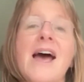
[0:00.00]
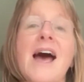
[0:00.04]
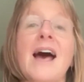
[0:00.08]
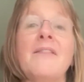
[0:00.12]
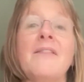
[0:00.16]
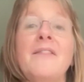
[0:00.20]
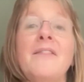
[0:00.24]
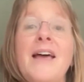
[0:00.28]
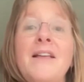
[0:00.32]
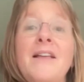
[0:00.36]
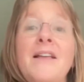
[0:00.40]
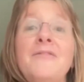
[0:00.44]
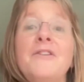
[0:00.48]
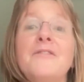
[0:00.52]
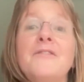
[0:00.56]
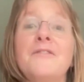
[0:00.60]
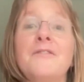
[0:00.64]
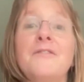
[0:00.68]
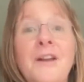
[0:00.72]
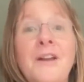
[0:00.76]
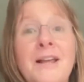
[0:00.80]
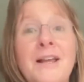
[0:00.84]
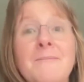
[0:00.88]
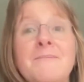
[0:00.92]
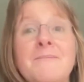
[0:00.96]
And then the
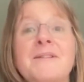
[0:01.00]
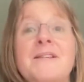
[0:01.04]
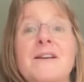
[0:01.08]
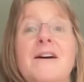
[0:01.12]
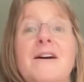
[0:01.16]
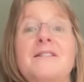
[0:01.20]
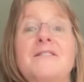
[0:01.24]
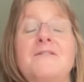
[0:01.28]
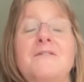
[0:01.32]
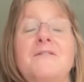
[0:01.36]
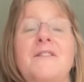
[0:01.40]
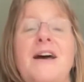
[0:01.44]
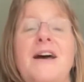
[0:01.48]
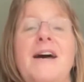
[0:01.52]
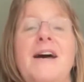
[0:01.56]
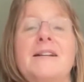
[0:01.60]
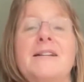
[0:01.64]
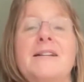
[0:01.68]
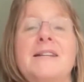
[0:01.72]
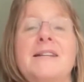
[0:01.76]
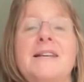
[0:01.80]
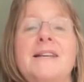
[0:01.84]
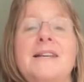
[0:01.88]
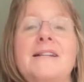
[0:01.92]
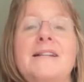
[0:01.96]
flip side of
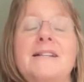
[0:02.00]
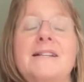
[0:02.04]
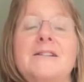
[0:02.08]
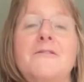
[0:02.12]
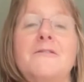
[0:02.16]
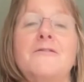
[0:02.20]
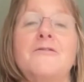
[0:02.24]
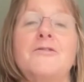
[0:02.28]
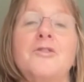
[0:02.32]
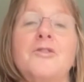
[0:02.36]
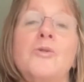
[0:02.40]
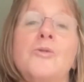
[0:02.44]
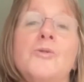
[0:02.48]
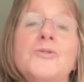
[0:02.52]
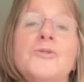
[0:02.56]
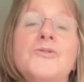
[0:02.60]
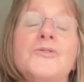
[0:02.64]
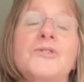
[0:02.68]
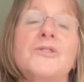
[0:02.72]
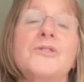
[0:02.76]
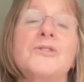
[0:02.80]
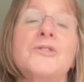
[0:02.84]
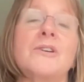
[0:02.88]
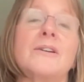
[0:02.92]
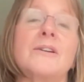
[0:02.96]
that is, of
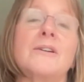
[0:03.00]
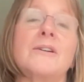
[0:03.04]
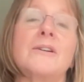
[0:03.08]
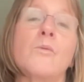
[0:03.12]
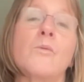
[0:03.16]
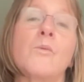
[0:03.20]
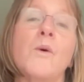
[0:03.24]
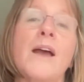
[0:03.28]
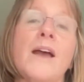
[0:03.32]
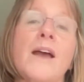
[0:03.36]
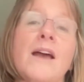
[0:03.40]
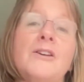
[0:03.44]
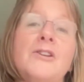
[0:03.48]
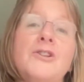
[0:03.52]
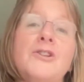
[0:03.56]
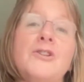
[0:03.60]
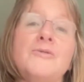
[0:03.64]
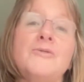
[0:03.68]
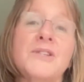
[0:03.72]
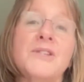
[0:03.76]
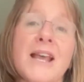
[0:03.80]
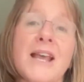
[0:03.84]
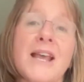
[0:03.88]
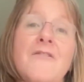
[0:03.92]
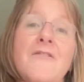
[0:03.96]
course, that where
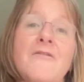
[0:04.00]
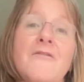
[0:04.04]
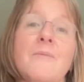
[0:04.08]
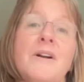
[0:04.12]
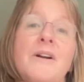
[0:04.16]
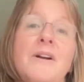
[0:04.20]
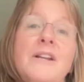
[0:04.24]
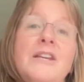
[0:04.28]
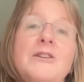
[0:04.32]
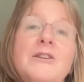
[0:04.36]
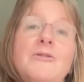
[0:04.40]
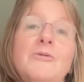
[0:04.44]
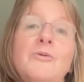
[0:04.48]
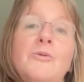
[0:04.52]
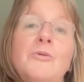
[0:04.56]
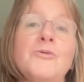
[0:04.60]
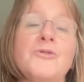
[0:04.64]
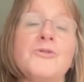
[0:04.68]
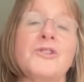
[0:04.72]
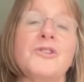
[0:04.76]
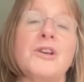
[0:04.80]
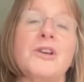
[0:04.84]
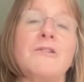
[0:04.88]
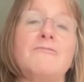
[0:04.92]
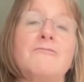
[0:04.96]
you save money, you
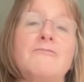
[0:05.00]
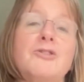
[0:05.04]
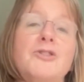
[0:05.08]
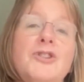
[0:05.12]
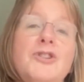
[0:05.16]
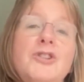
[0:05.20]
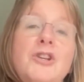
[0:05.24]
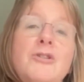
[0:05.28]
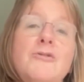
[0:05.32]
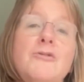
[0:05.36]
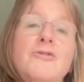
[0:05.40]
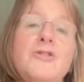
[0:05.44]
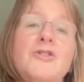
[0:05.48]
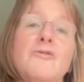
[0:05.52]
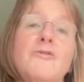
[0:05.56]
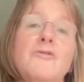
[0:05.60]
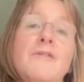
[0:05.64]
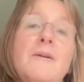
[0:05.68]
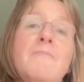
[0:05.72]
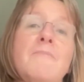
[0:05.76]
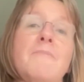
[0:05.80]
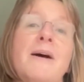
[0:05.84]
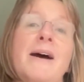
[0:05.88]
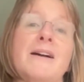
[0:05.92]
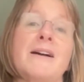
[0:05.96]
also reduce your
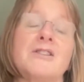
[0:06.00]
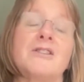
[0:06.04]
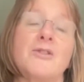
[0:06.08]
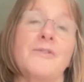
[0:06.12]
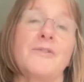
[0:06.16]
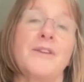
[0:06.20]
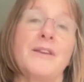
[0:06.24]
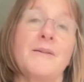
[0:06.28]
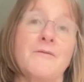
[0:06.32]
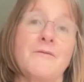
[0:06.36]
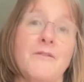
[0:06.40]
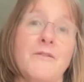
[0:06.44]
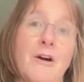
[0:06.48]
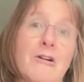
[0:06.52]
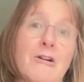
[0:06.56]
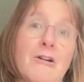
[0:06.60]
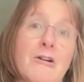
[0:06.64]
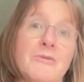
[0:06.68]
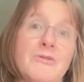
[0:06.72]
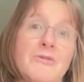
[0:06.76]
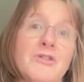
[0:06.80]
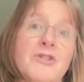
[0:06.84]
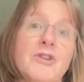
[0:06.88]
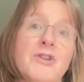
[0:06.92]
impact on the environment.